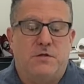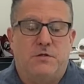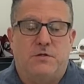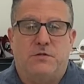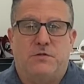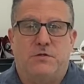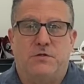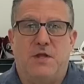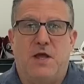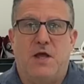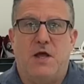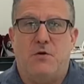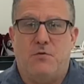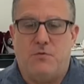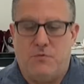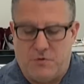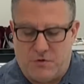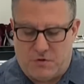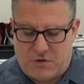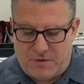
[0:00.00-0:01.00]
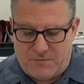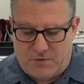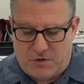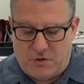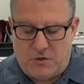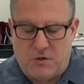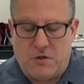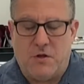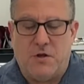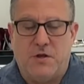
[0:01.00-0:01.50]
So now we're coming
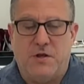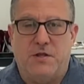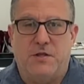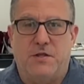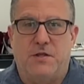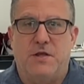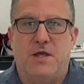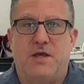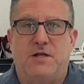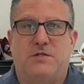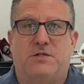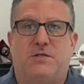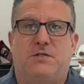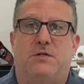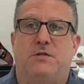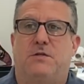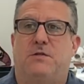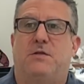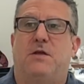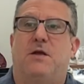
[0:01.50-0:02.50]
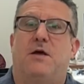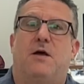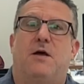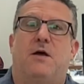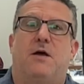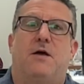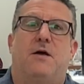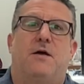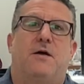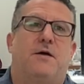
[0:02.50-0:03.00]
along in the next,
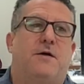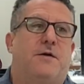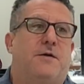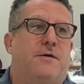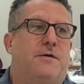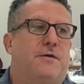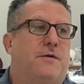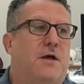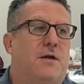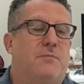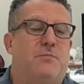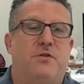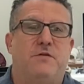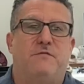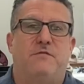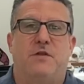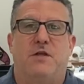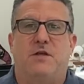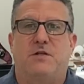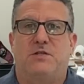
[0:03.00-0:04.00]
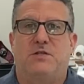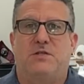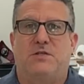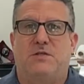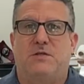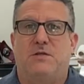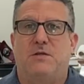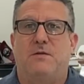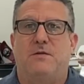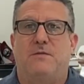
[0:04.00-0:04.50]
I believe the
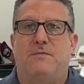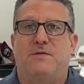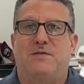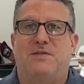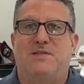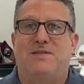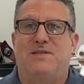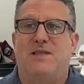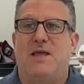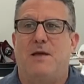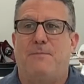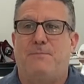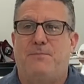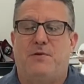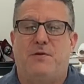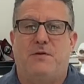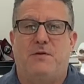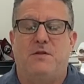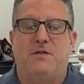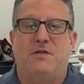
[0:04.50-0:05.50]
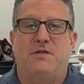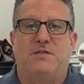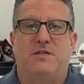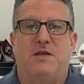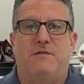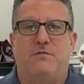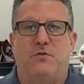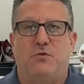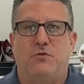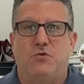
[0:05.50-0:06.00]
next step in this
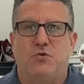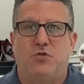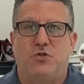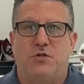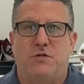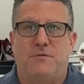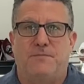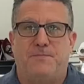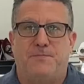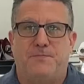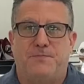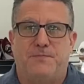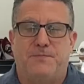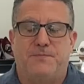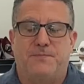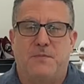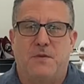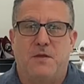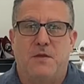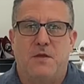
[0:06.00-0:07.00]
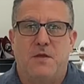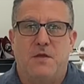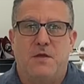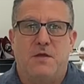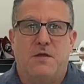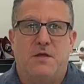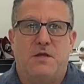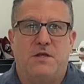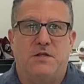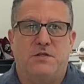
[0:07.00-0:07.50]
evolution
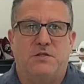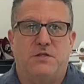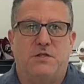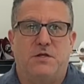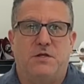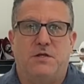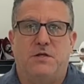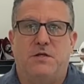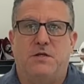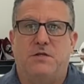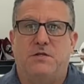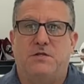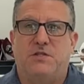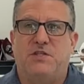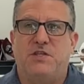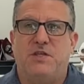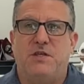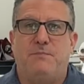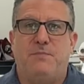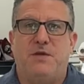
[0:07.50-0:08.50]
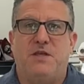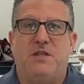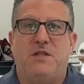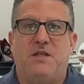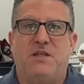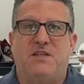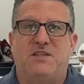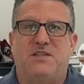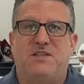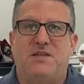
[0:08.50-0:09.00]
is the
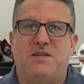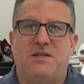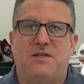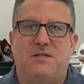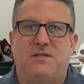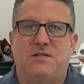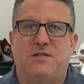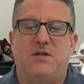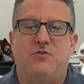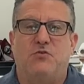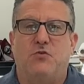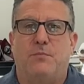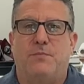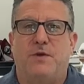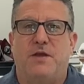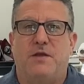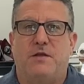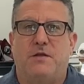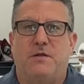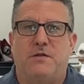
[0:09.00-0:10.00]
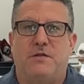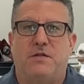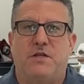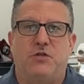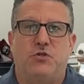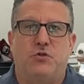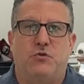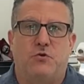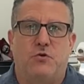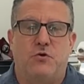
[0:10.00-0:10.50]
CBDC, central bank
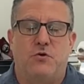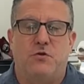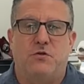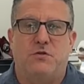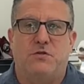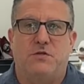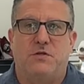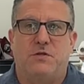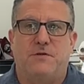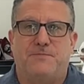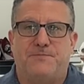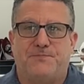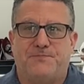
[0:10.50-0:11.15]
digital currency.